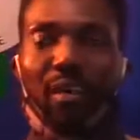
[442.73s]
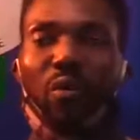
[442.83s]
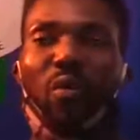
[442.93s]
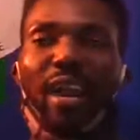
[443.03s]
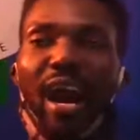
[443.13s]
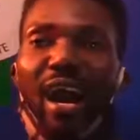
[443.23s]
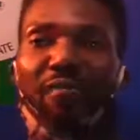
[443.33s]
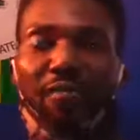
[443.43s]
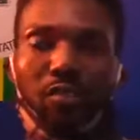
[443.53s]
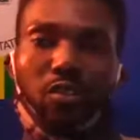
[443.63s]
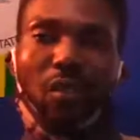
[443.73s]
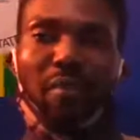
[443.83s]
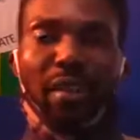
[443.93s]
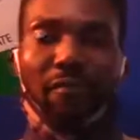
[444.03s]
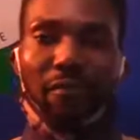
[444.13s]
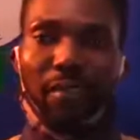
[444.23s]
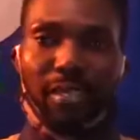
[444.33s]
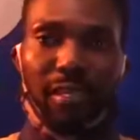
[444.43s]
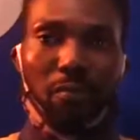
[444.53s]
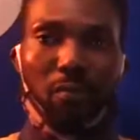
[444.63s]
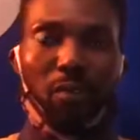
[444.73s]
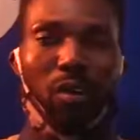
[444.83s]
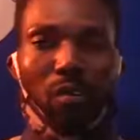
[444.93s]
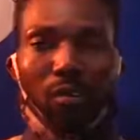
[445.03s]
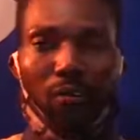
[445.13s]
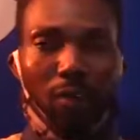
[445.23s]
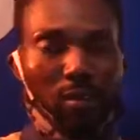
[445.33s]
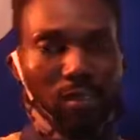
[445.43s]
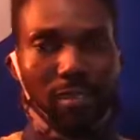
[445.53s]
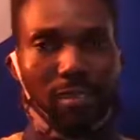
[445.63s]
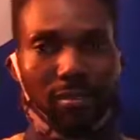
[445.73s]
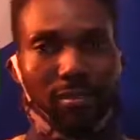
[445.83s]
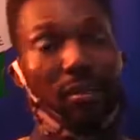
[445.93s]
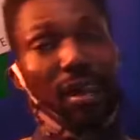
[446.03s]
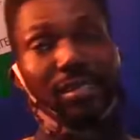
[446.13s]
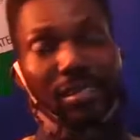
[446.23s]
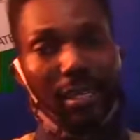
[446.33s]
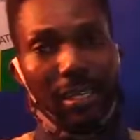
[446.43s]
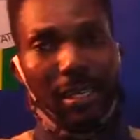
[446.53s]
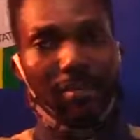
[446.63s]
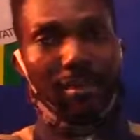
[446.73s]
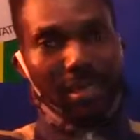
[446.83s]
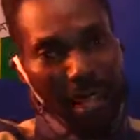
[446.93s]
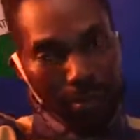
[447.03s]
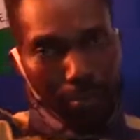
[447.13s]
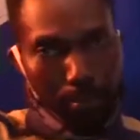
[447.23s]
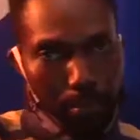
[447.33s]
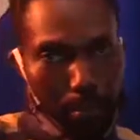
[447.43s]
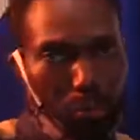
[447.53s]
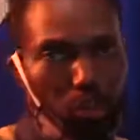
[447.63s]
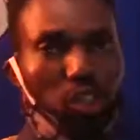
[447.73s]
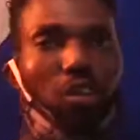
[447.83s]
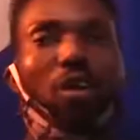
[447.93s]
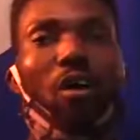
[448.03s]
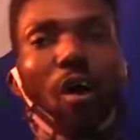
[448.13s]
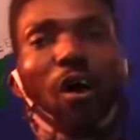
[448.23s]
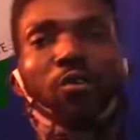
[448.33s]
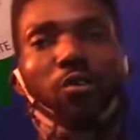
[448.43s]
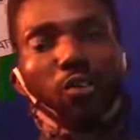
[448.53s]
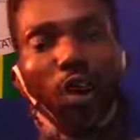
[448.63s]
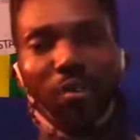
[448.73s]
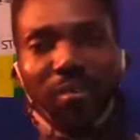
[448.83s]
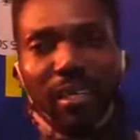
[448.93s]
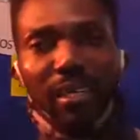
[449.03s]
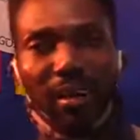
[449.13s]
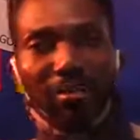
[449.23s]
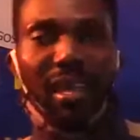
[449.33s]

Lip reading: We have some invisible forces, you can't see them, that push all those objects down.